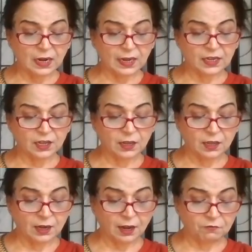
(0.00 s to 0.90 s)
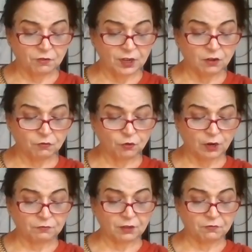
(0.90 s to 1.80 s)
like a ravine full
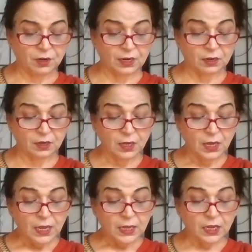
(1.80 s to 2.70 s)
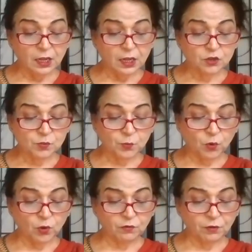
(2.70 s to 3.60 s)
of the wind. He
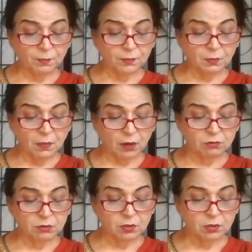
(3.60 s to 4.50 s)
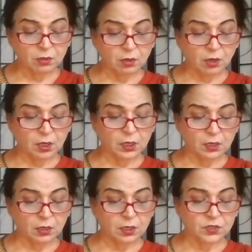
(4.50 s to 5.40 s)
spoke from the mouth on
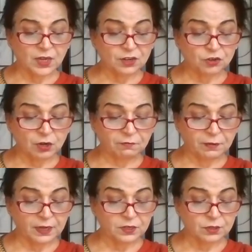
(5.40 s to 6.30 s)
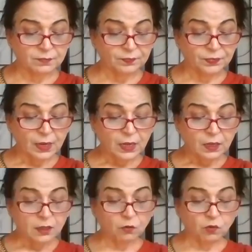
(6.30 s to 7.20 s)
his central face,
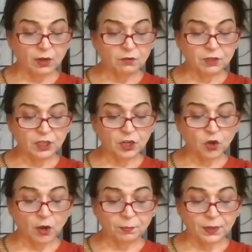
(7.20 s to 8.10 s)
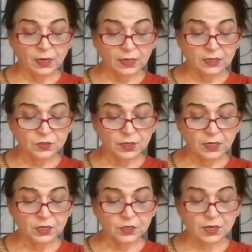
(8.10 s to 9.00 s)
the one with the coppery eyes.
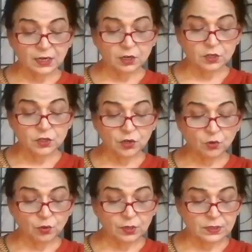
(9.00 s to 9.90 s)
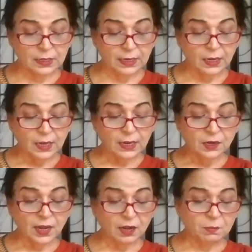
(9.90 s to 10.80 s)
He said sonorously,
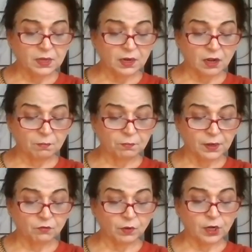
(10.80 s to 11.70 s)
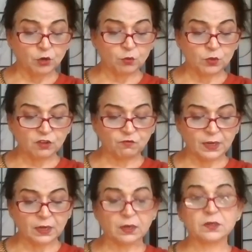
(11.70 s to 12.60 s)
Tell me, Akampan, what news of
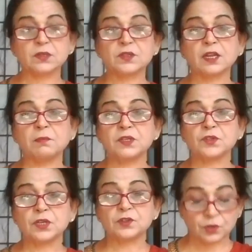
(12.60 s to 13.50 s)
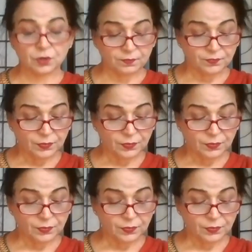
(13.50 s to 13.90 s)
my cousins and my sister?